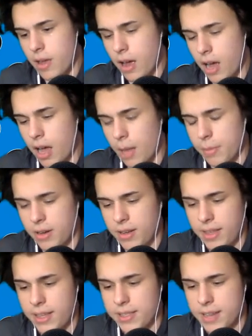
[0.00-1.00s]
You
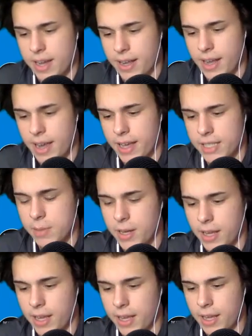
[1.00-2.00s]
need these kind of guys to be
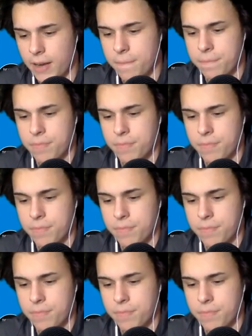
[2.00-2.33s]
getting in.